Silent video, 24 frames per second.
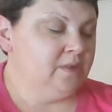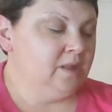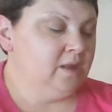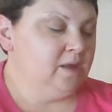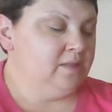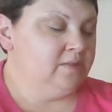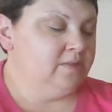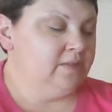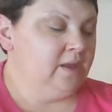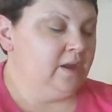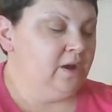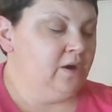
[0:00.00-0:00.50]

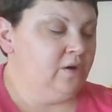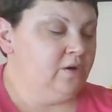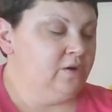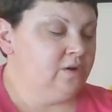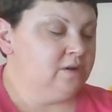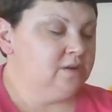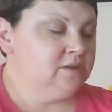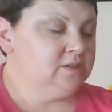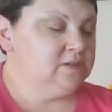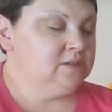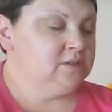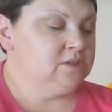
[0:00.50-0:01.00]
They heard
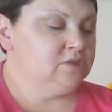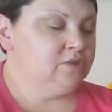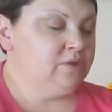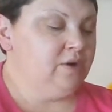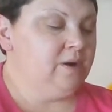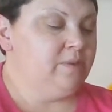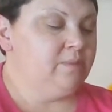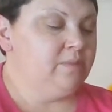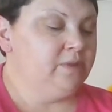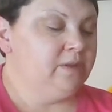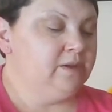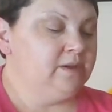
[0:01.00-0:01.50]
a
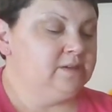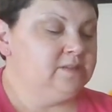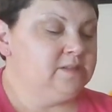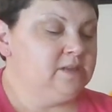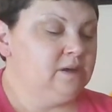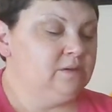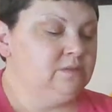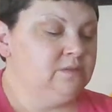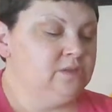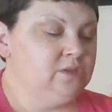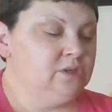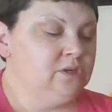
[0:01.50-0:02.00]
scrambling
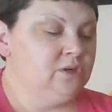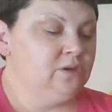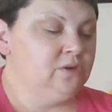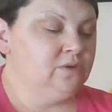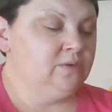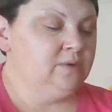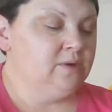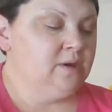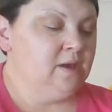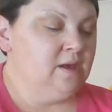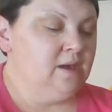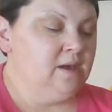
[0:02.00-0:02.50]
sound
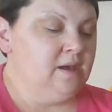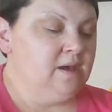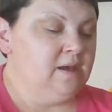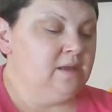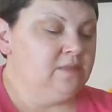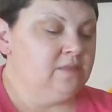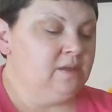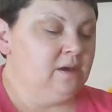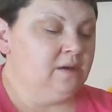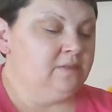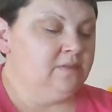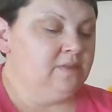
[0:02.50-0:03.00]
too
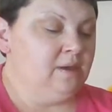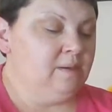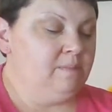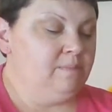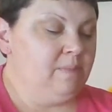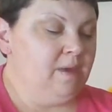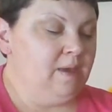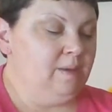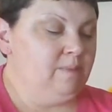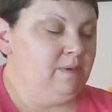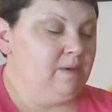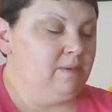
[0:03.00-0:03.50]
and thought that
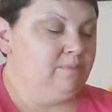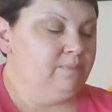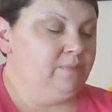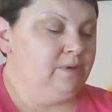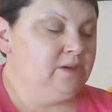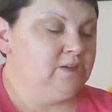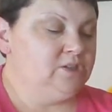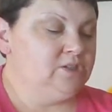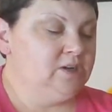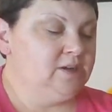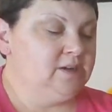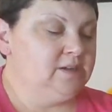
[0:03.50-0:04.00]
maybe
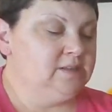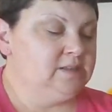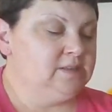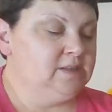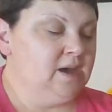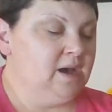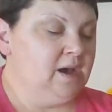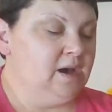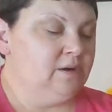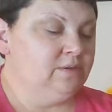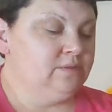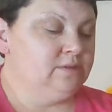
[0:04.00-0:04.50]
BJ's
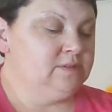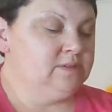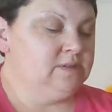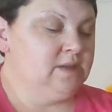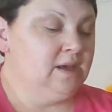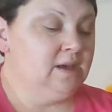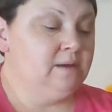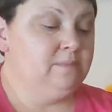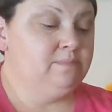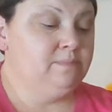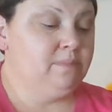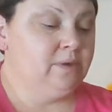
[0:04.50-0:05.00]
house
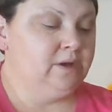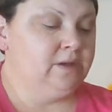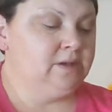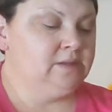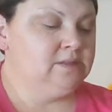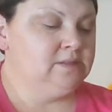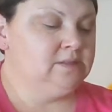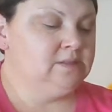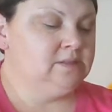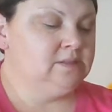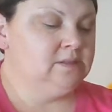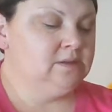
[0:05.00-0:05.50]
had
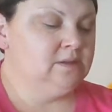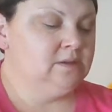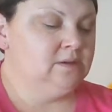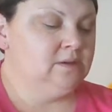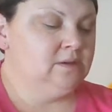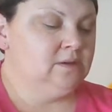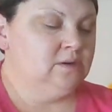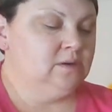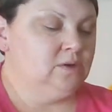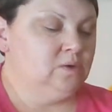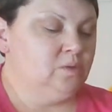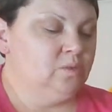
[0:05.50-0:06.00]
mice,
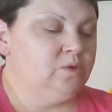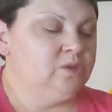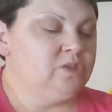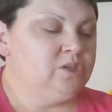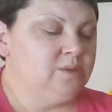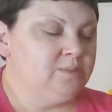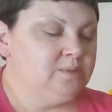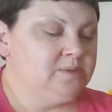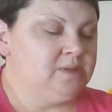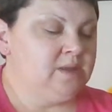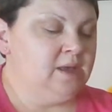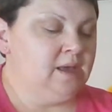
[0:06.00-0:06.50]
which
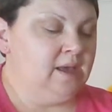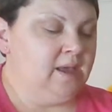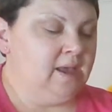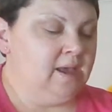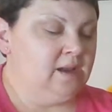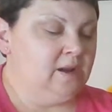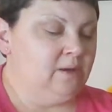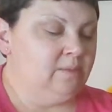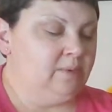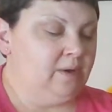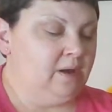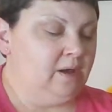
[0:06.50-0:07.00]
upset
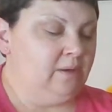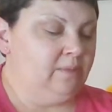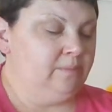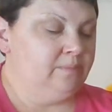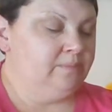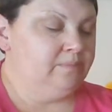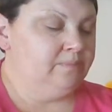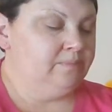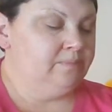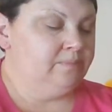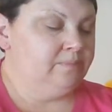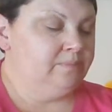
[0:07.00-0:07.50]
Annabelle.
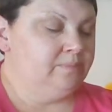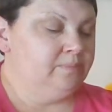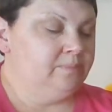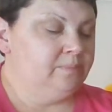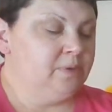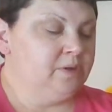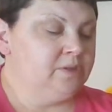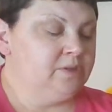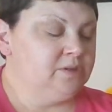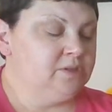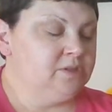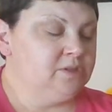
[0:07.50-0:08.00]

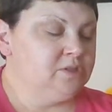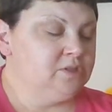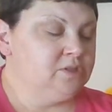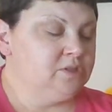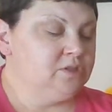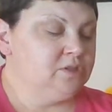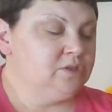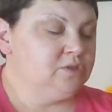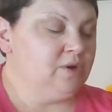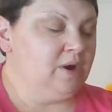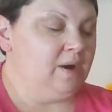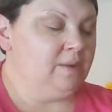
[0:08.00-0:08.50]
But the
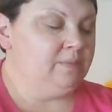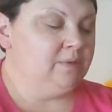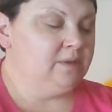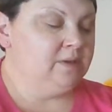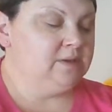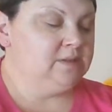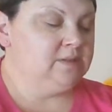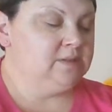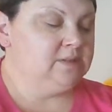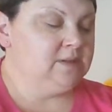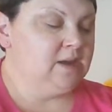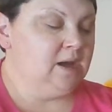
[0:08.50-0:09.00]

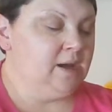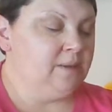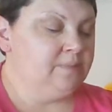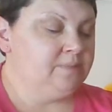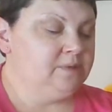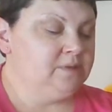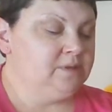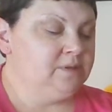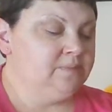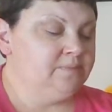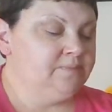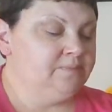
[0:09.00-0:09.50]
scrabbling
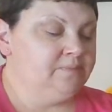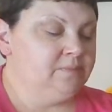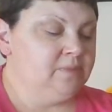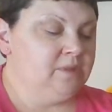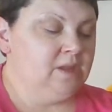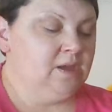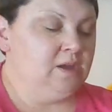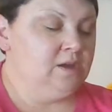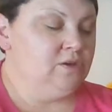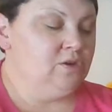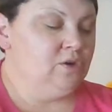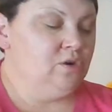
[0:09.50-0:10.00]
stopped
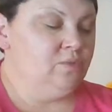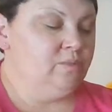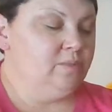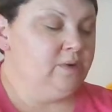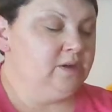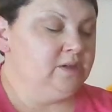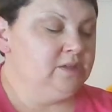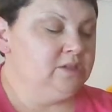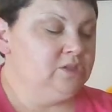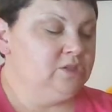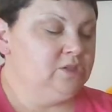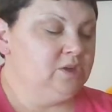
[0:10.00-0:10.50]
and no
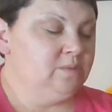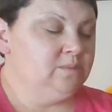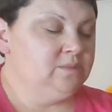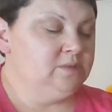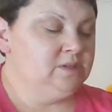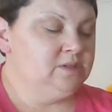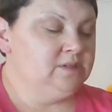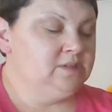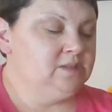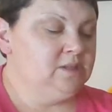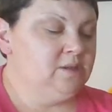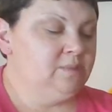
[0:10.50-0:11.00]
mice jumped
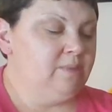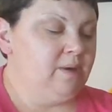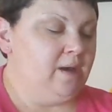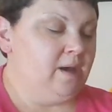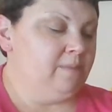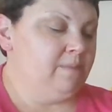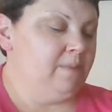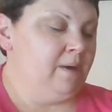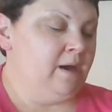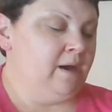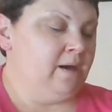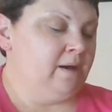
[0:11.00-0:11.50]
into the
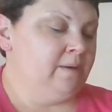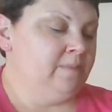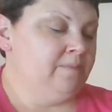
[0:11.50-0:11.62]
backpack.